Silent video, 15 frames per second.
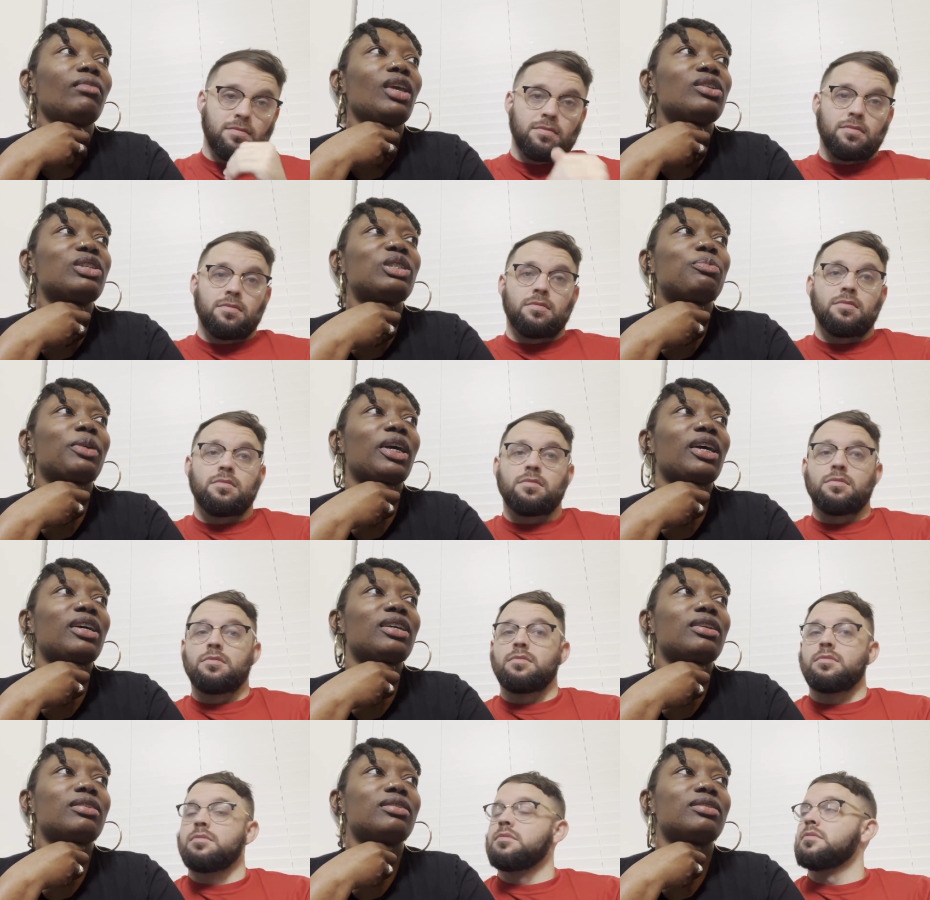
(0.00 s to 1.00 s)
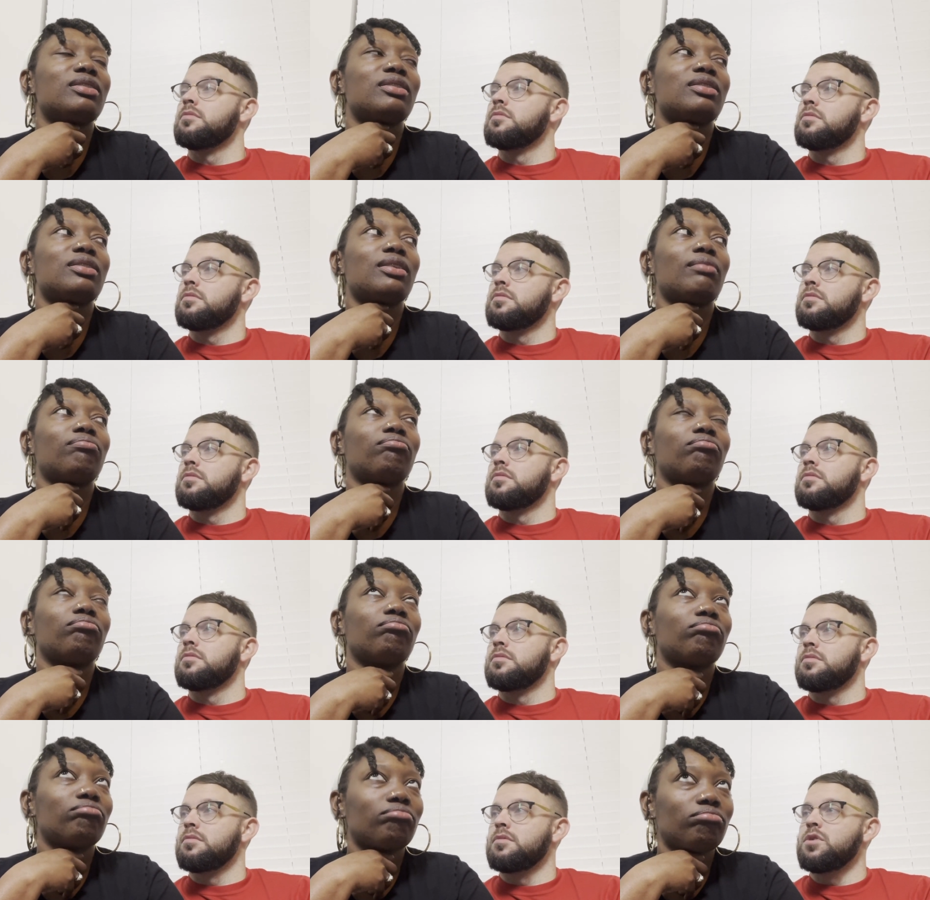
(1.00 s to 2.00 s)
Speaker 1: Just because
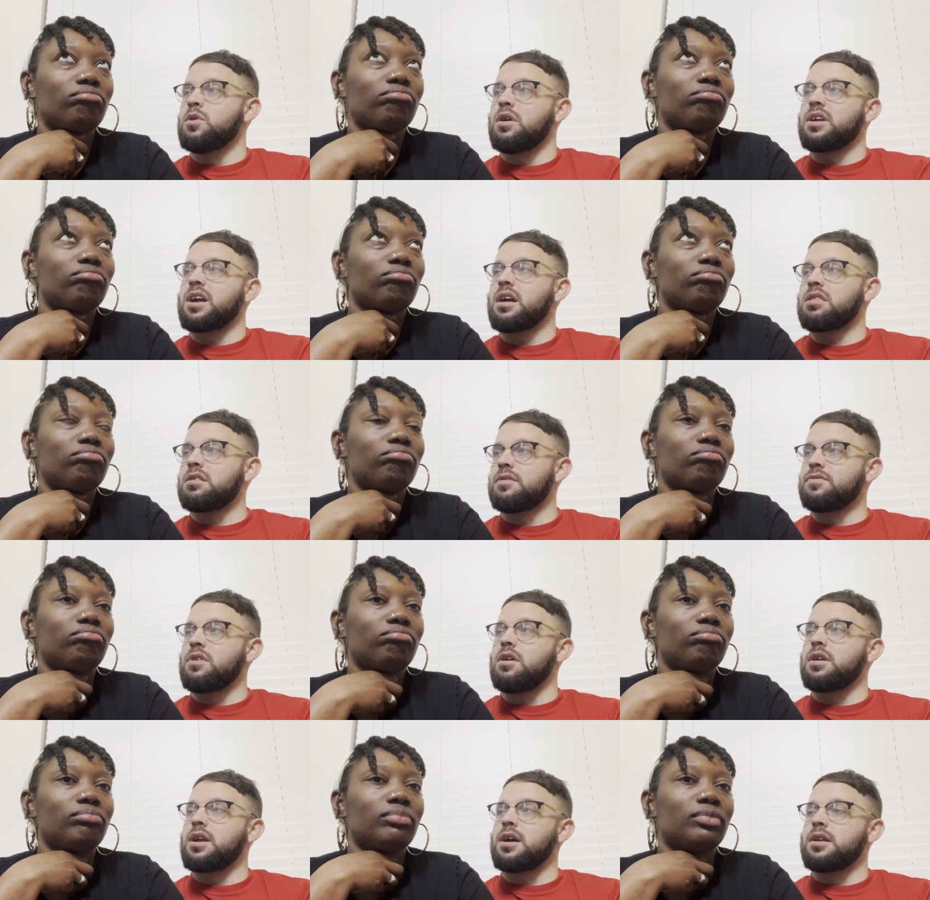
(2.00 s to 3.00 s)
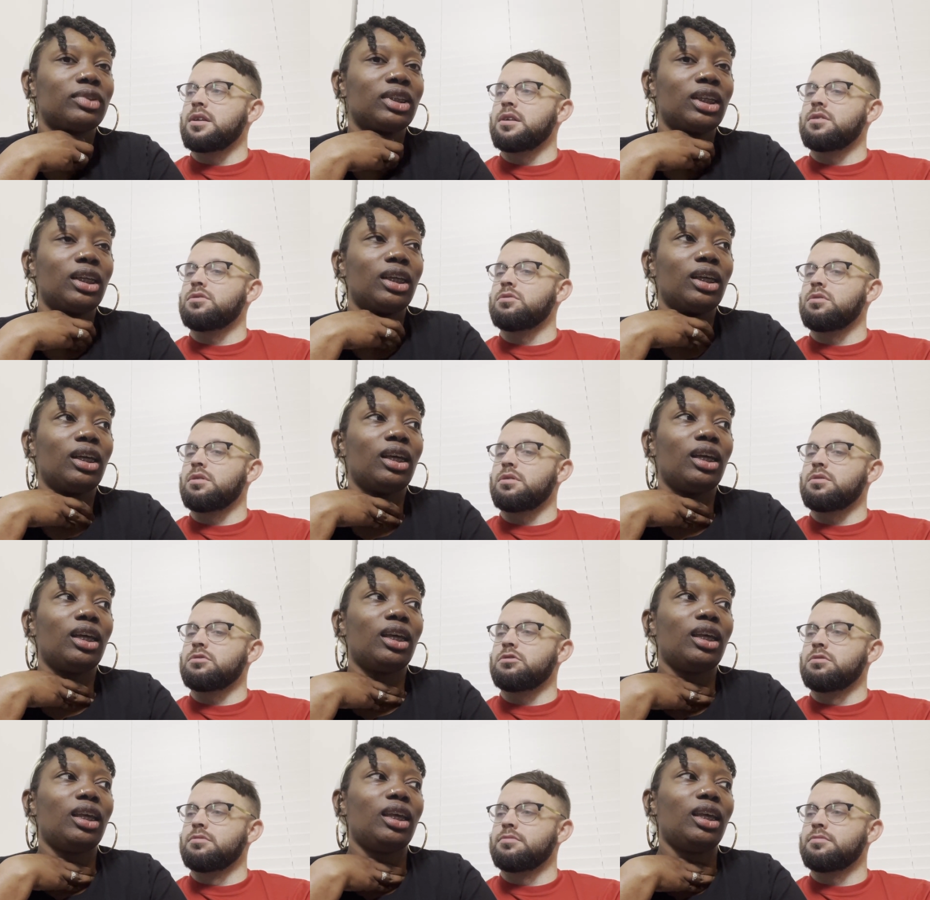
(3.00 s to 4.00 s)
Speaker 2: you already got stuff thrown out in there too,
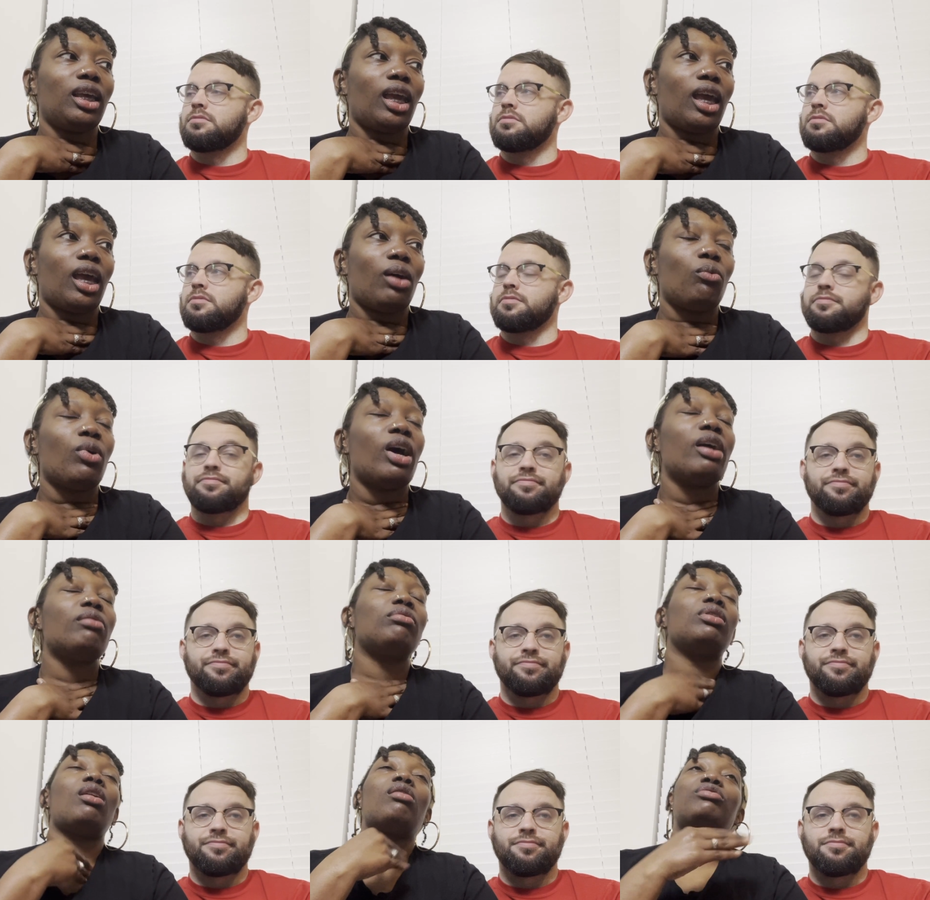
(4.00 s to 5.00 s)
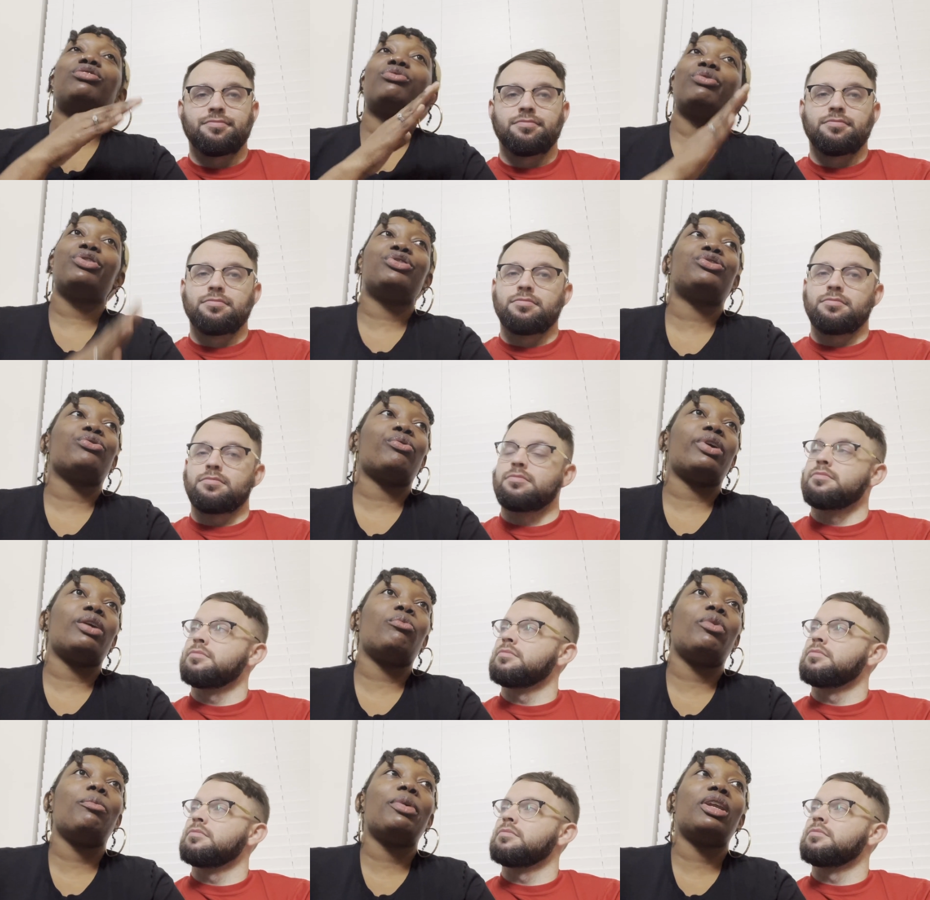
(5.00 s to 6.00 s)
don't you?
Speaker 1: Yeah. Well, long story
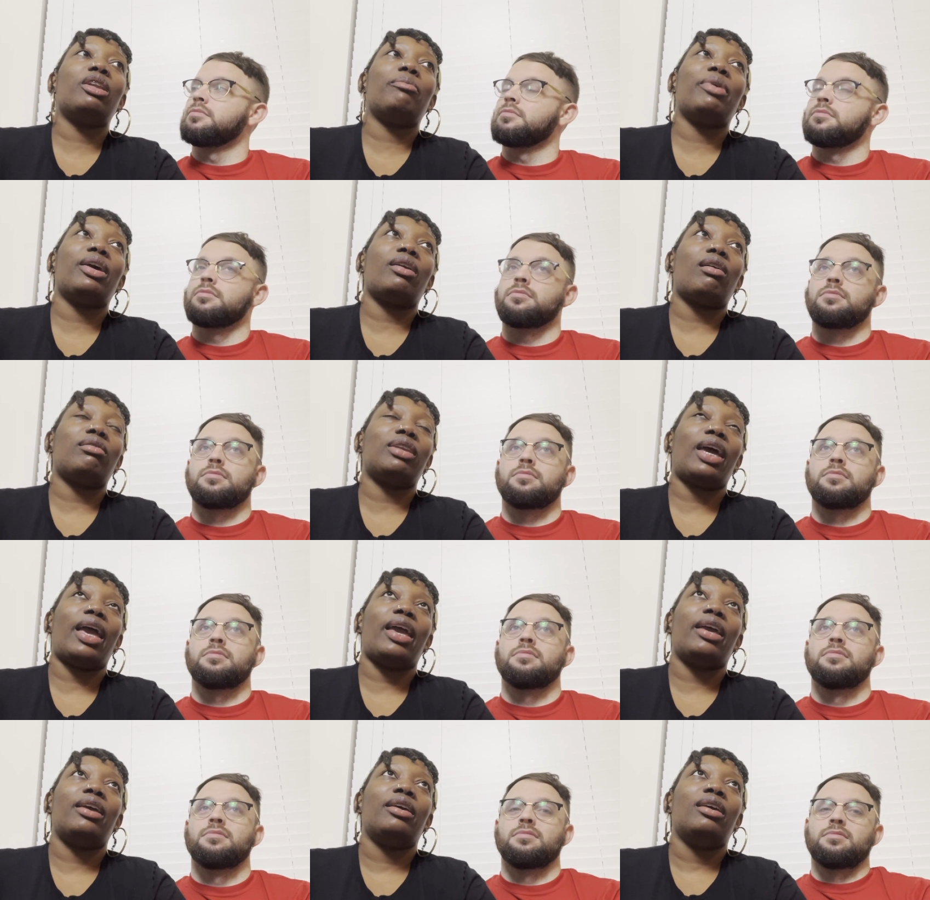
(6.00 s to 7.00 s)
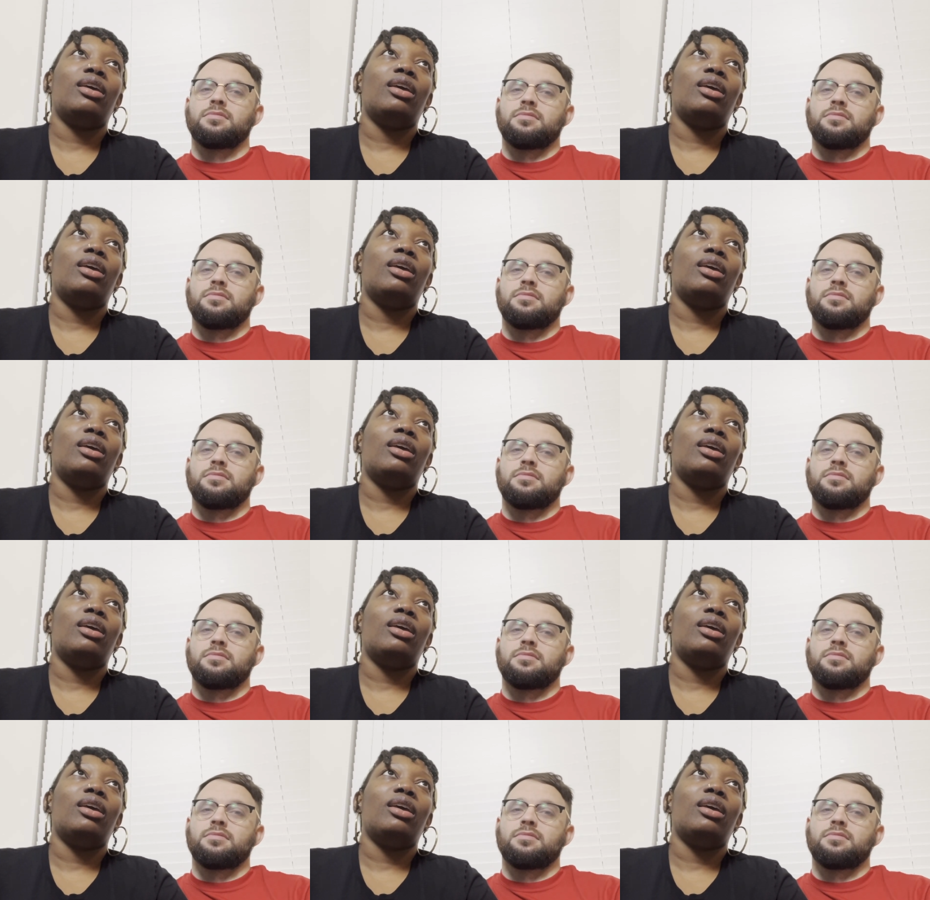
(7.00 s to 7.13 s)
short, we've been in the bed all day.